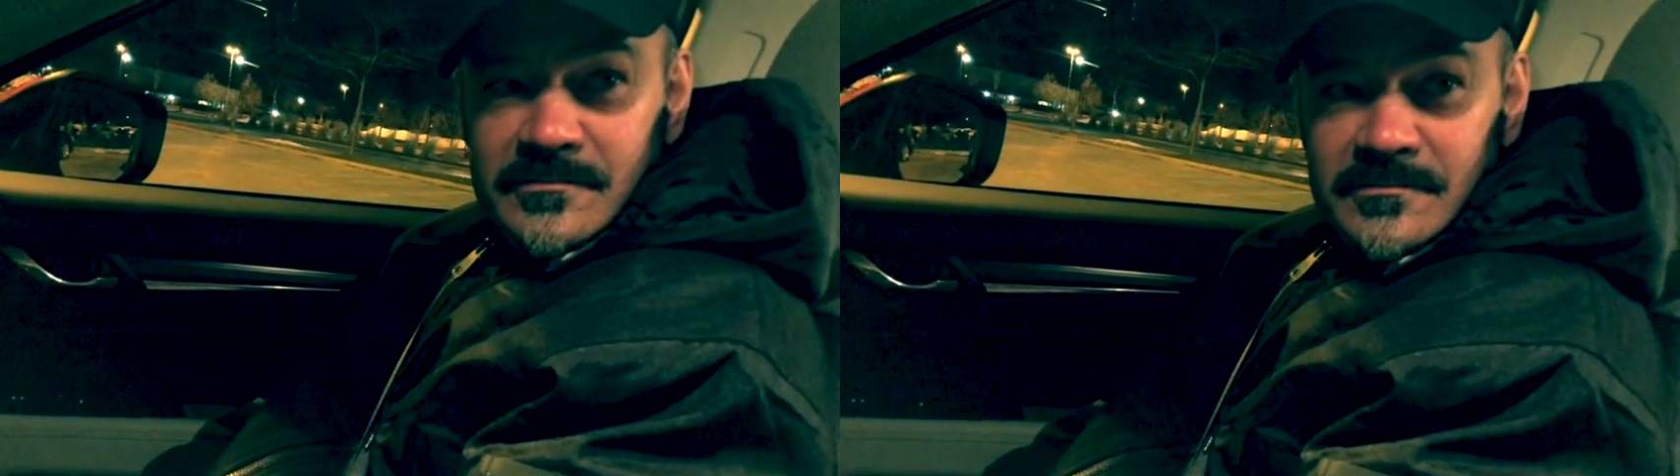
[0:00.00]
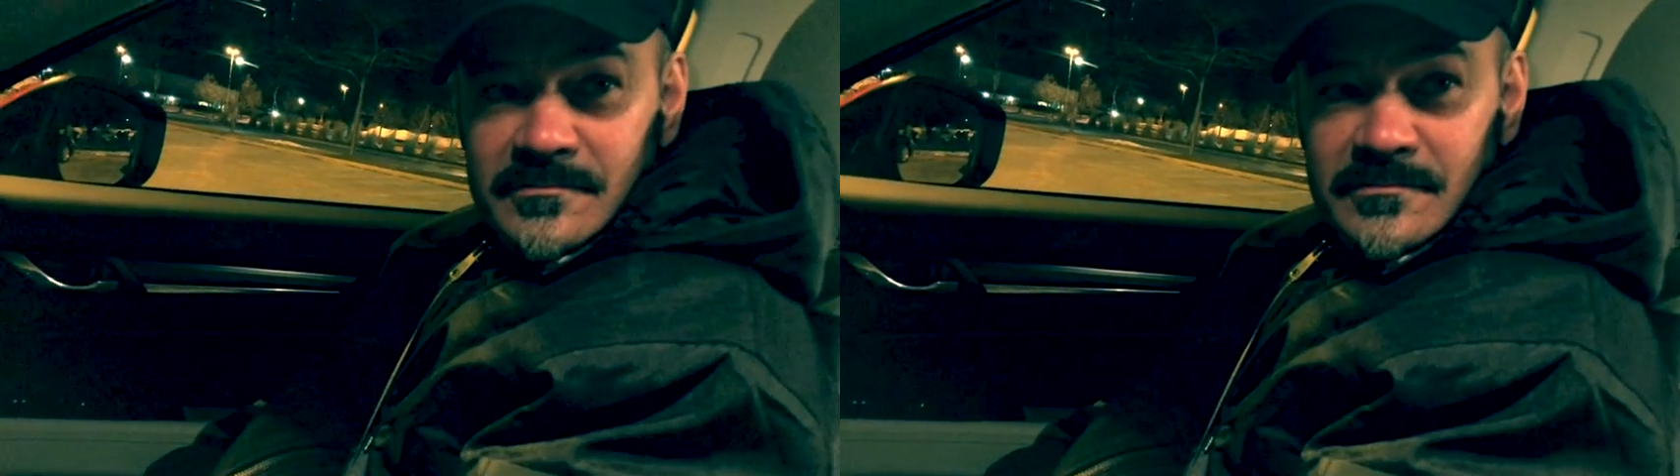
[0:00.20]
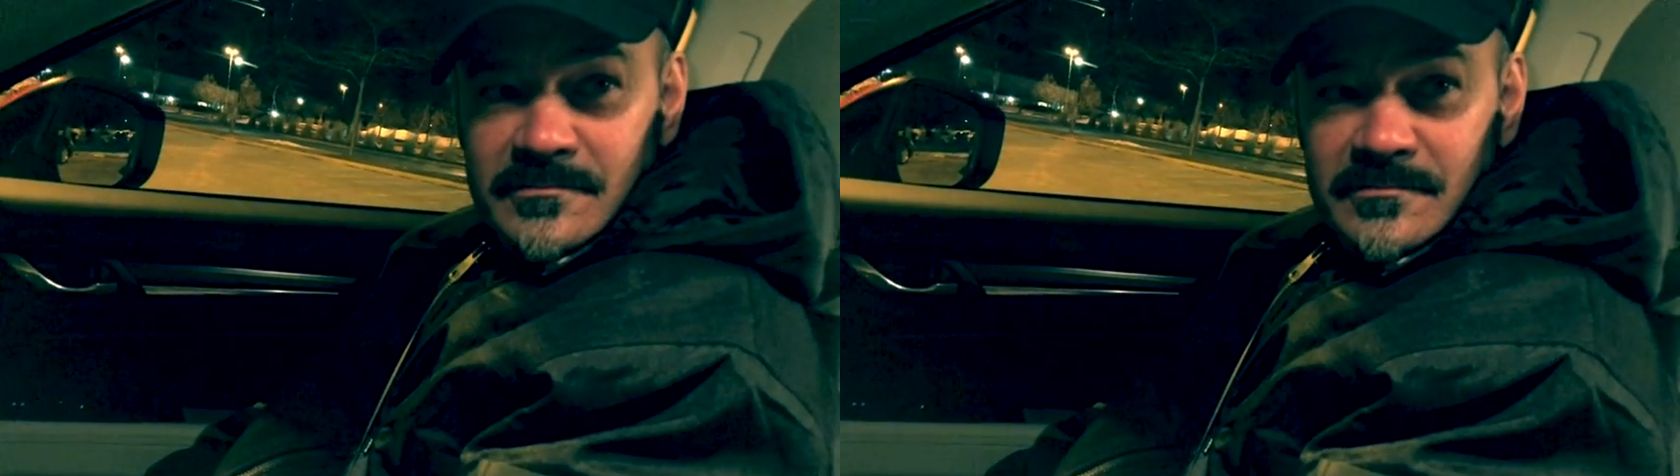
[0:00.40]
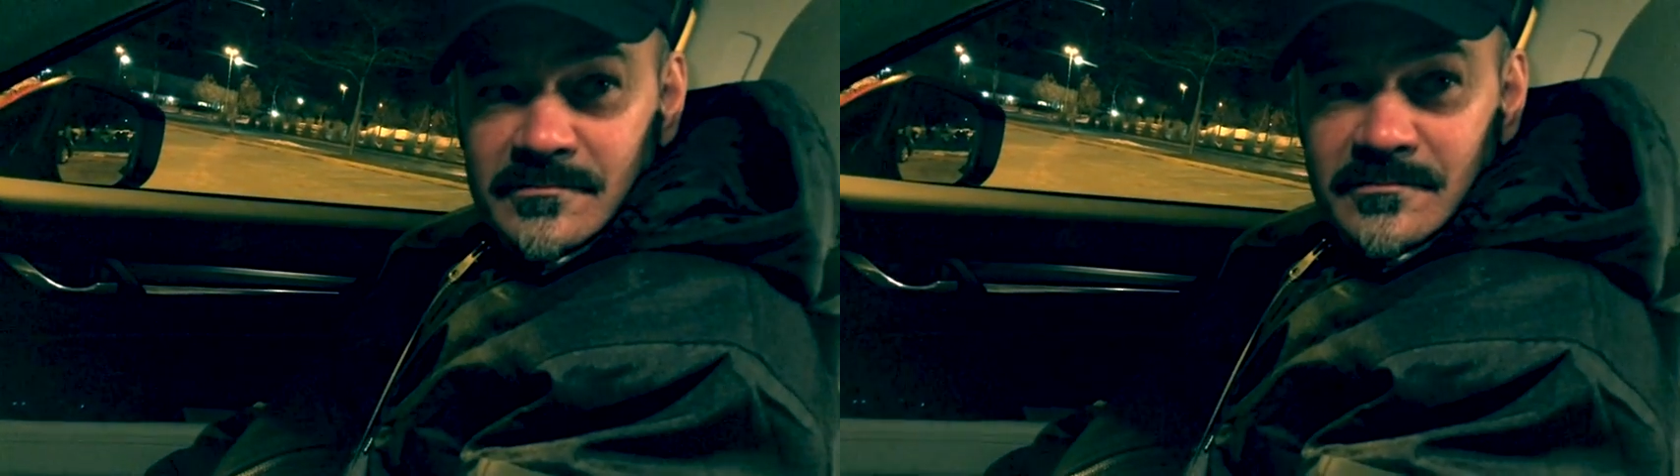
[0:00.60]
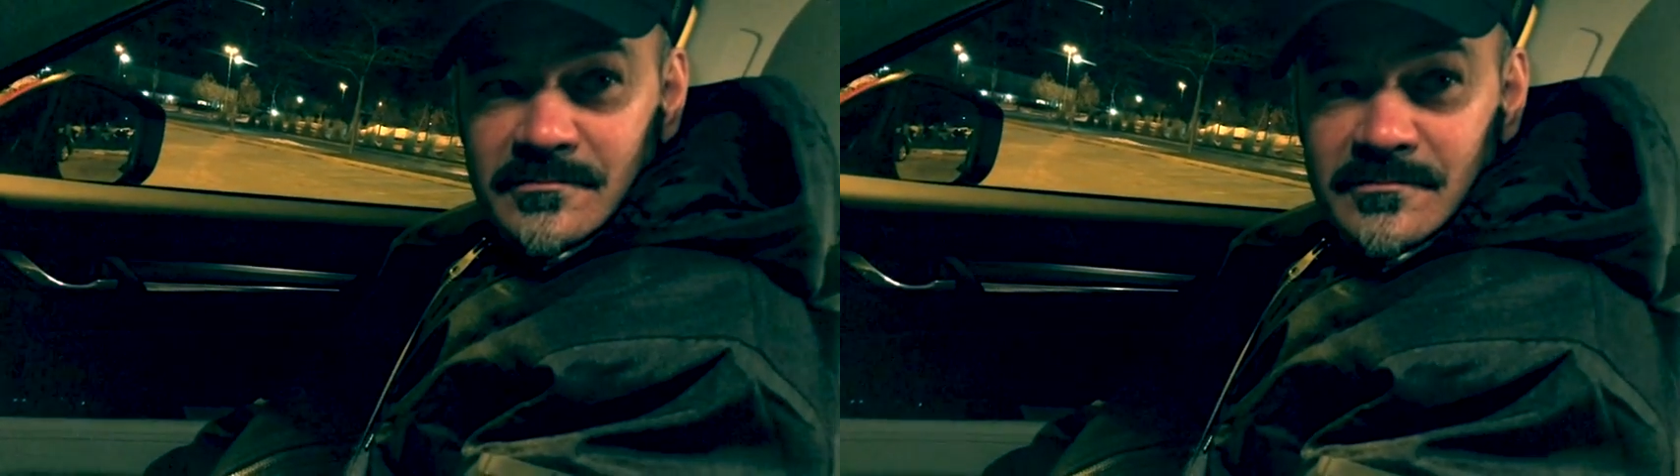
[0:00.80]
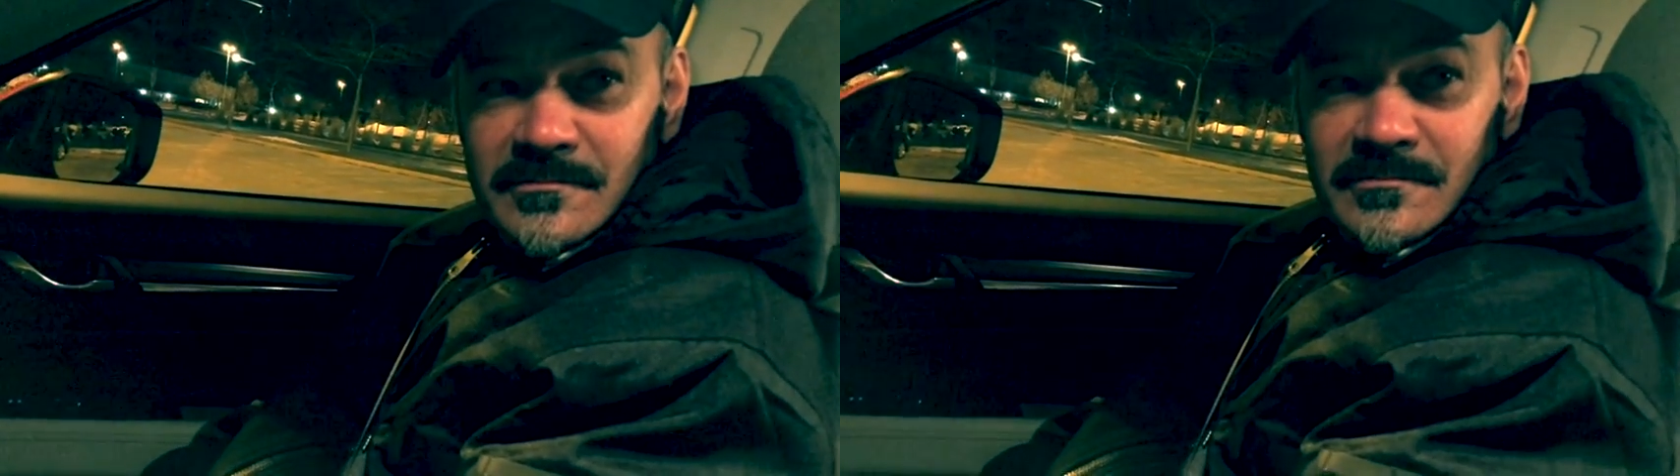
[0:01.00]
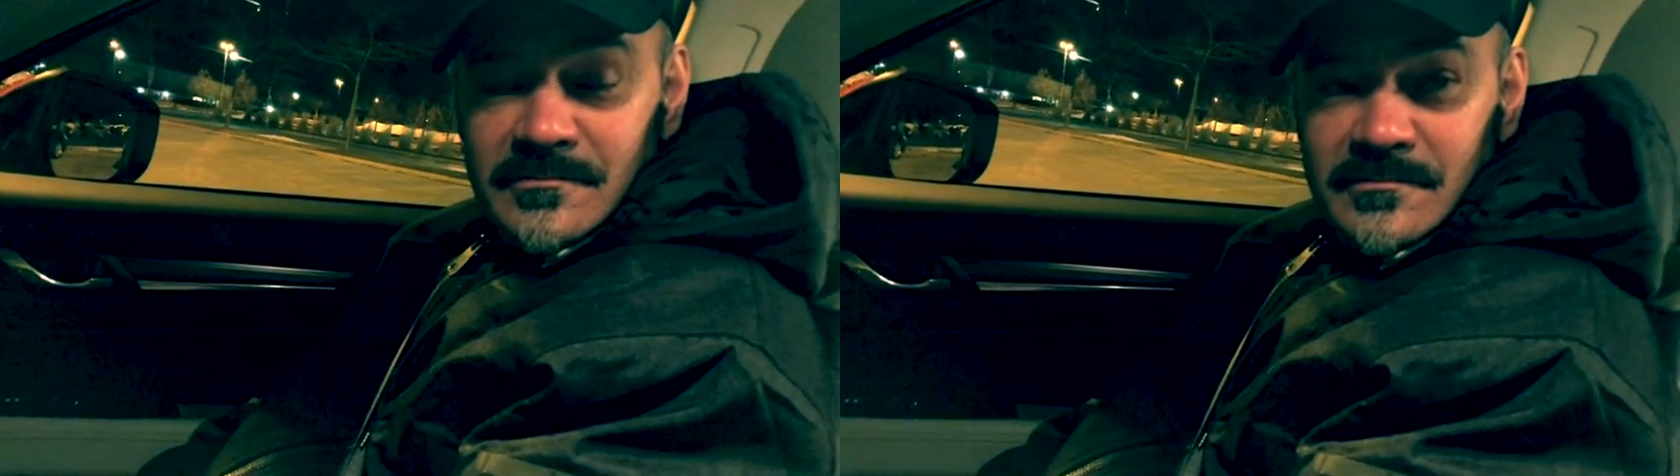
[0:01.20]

Yeah, I mean this